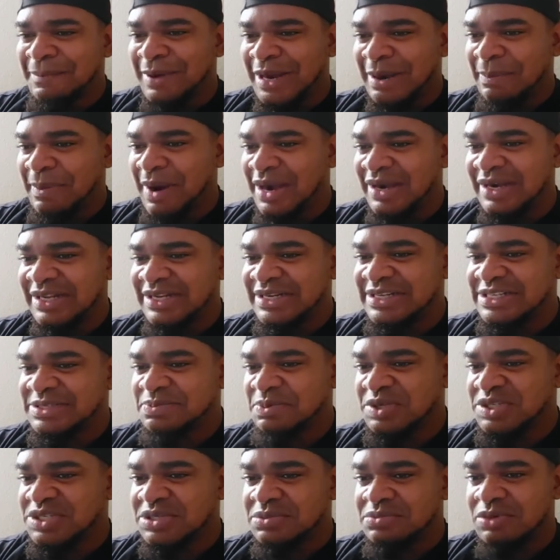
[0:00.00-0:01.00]
but apparently this
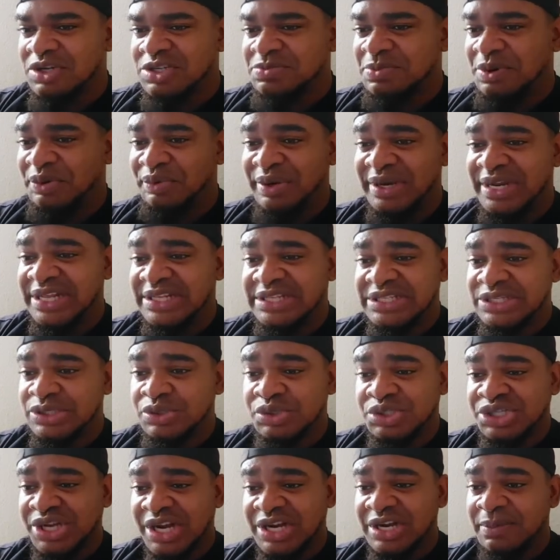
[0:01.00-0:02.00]
person must be related to
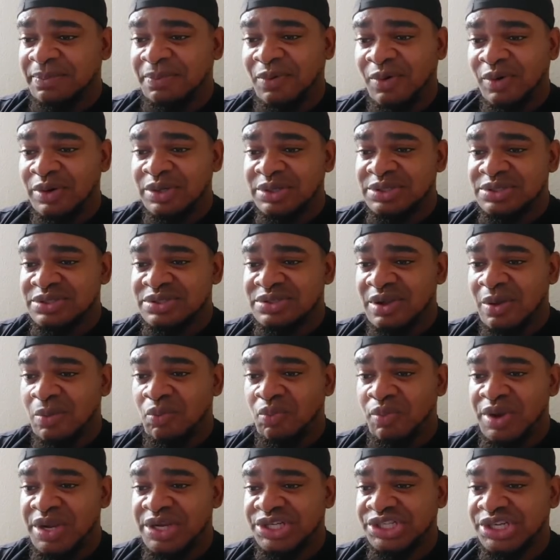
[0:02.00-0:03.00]
Chanderpaul in
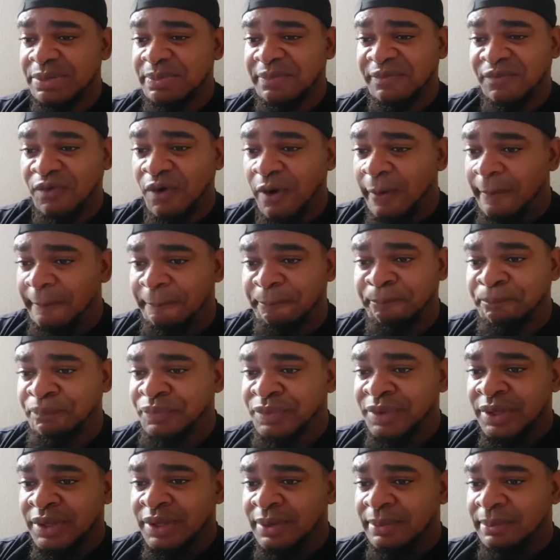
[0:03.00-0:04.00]
some way, shape, or form.
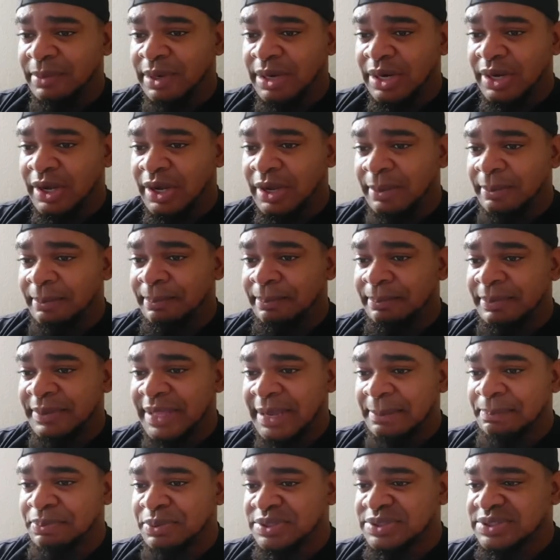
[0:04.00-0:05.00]
But um,
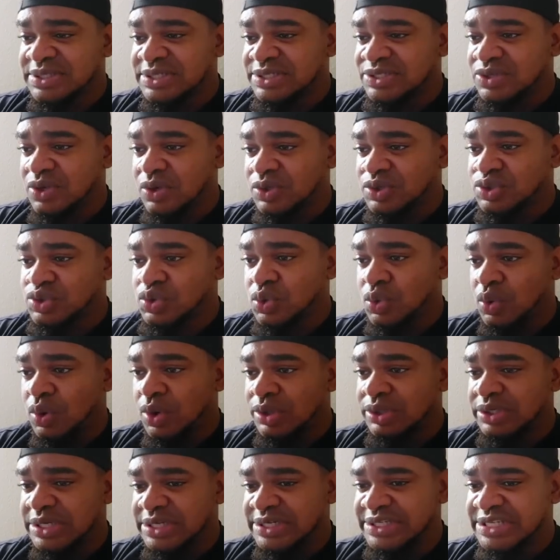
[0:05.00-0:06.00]
that person is also
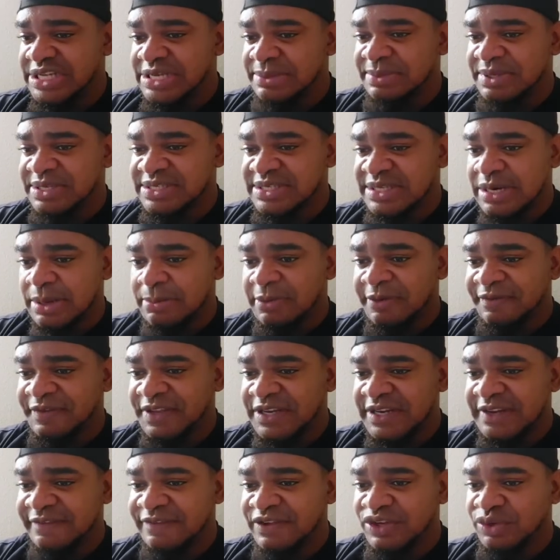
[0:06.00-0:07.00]
on the team. There's a number of
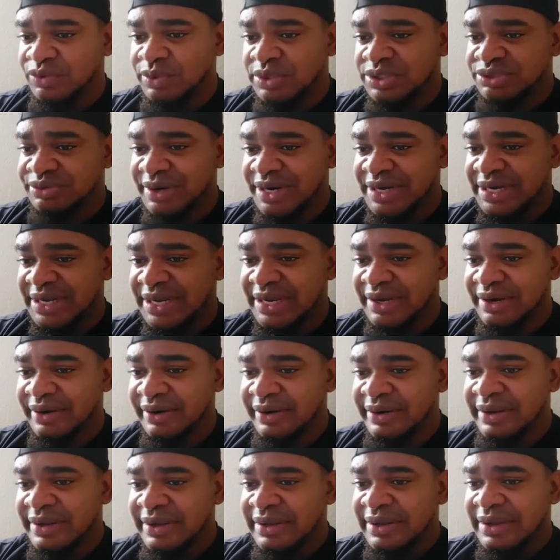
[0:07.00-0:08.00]
individuals right
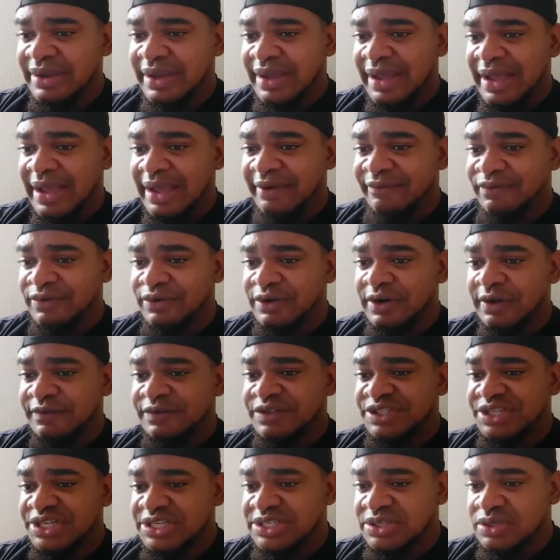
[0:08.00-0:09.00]
there I've heard
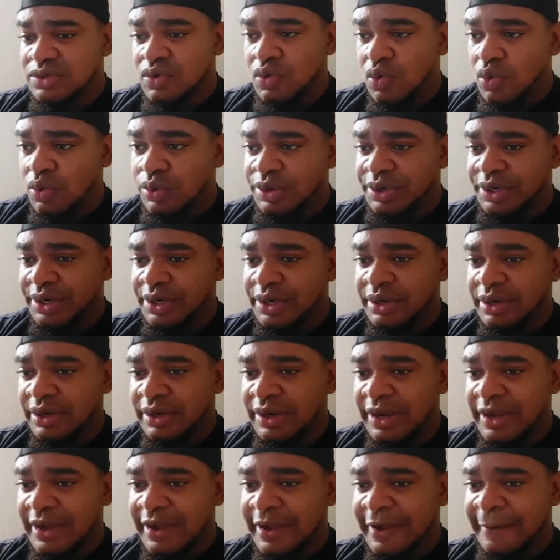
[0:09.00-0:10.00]
of Jason
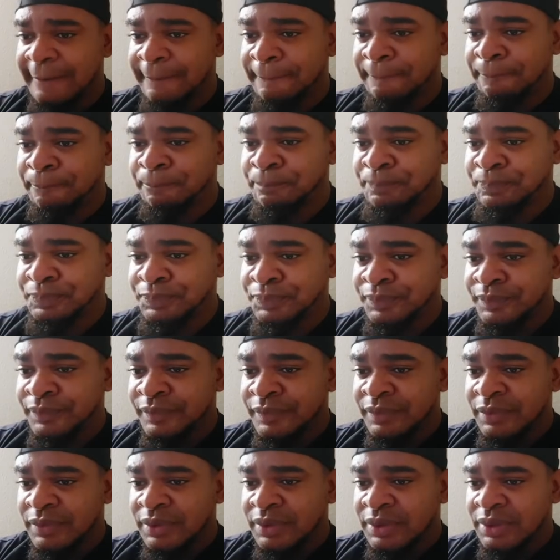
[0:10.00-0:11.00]
Holder, um,
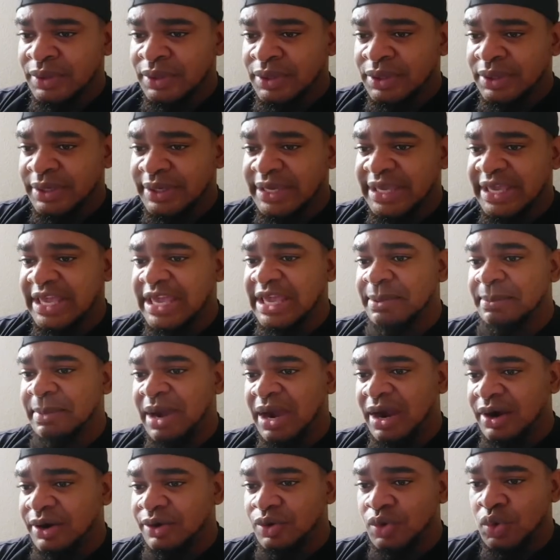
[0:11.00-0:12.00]

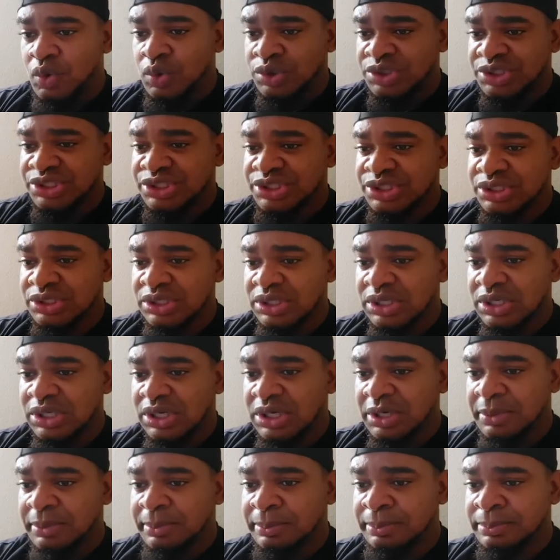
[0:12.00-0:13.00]
Kemar Roach.
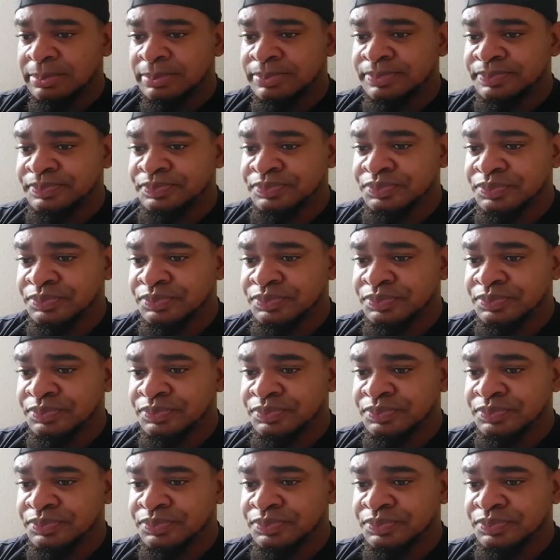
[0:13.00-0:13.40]
Um,